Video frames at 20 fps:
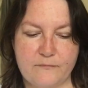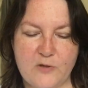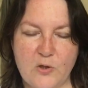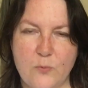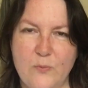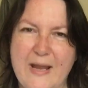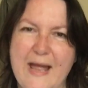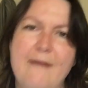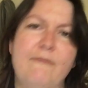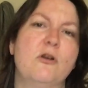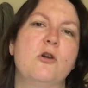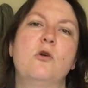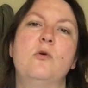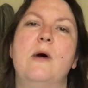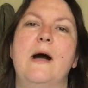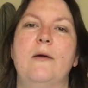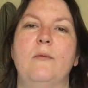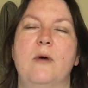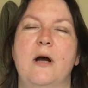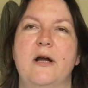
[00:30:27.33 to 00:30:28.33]
We haven't
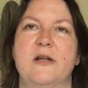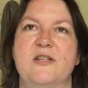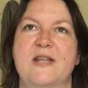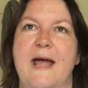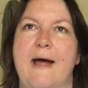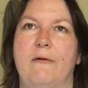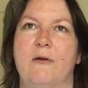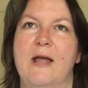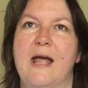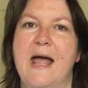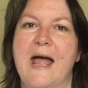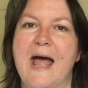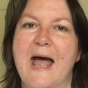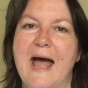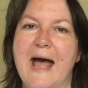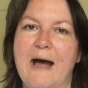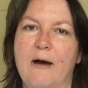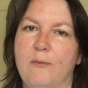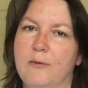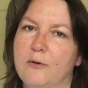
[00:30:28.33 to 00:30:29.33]
quite worked out
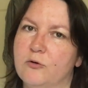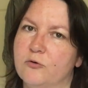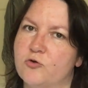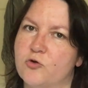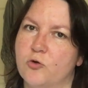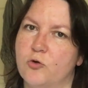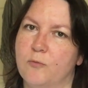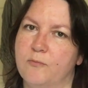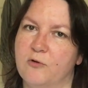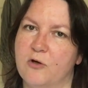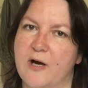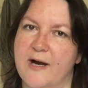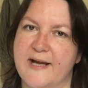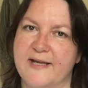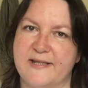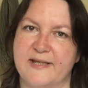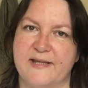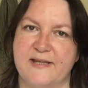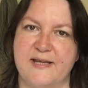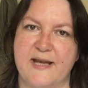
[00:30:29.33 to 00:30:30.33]
how we'll draw
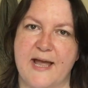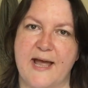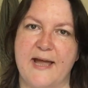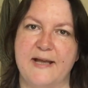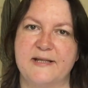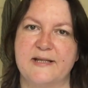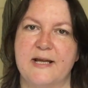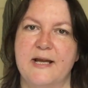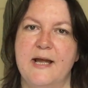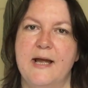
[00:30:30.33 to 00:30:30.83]
prizes yet.